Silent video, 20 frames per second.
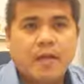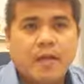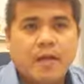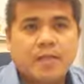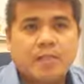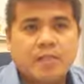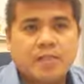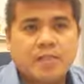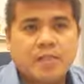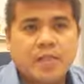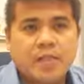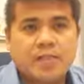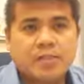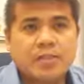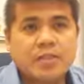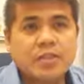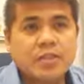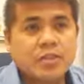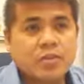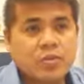Number
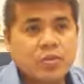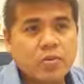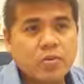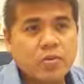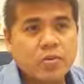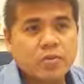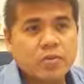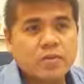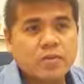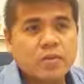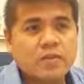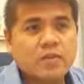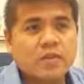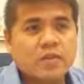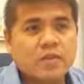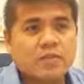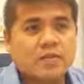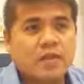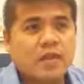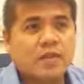6, reduce
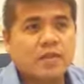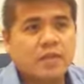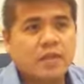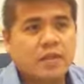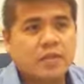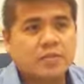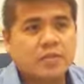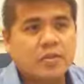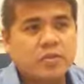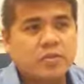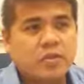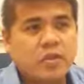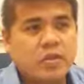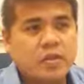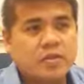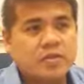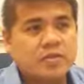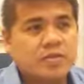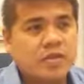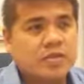these themes to
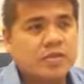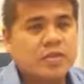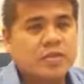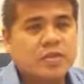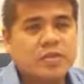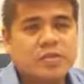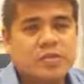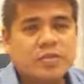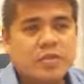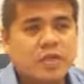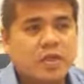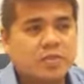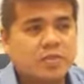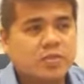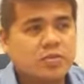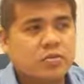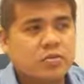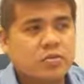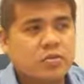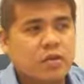an essential
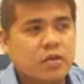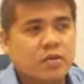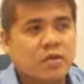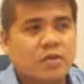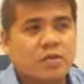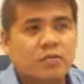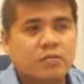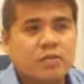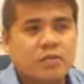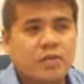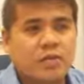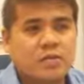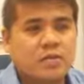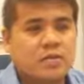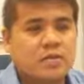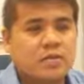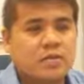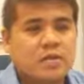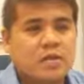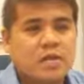structure that
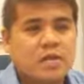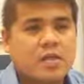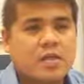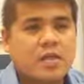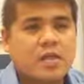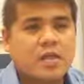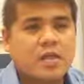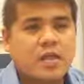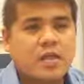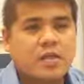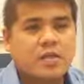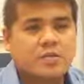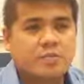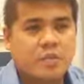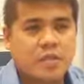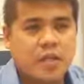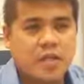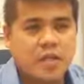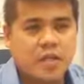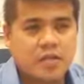offers an
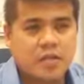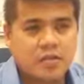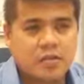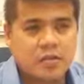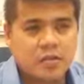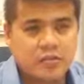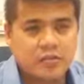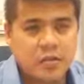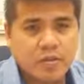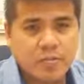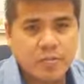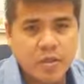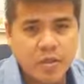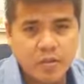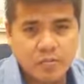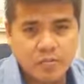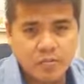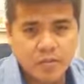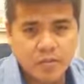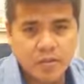explanation of the
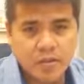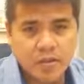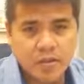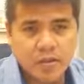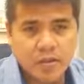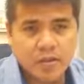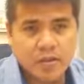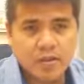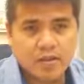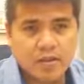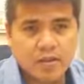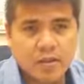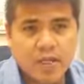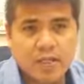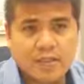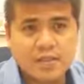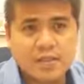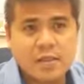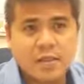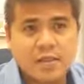behavior. And
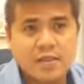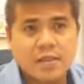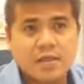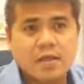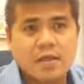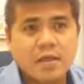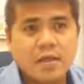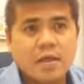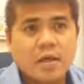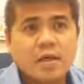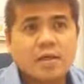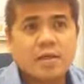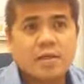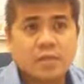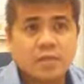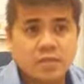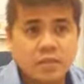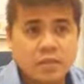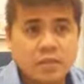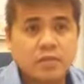lastly,
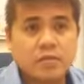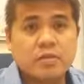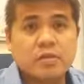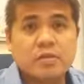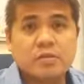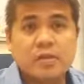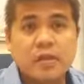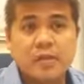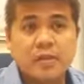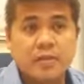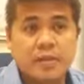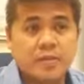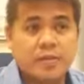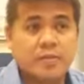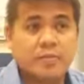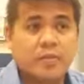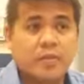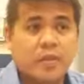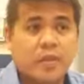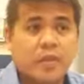return to the
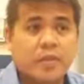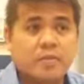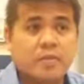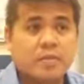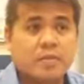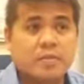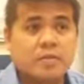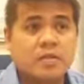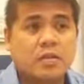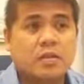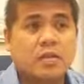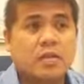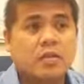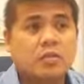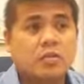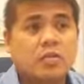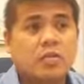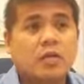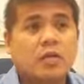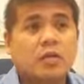participants
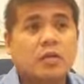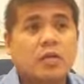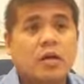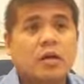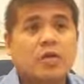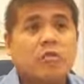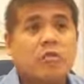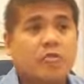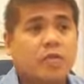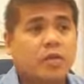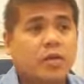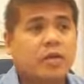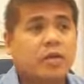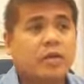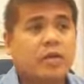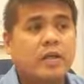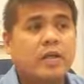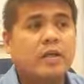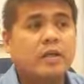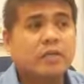to conduct
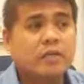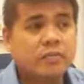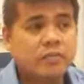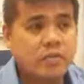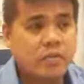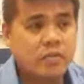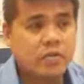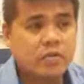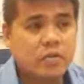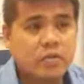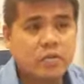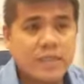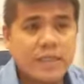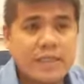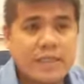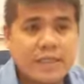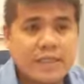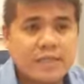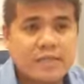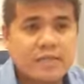further interviews or
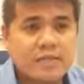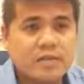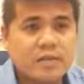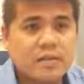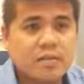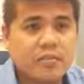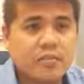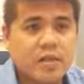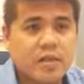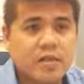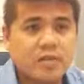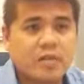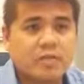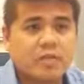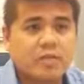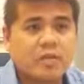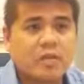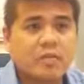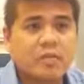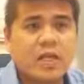elicit their
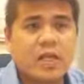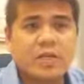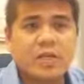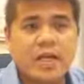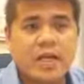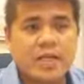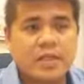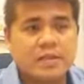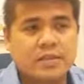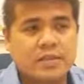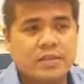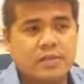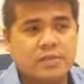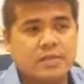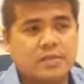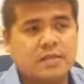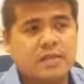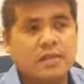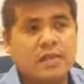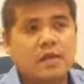opinions on the
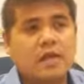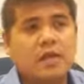analysis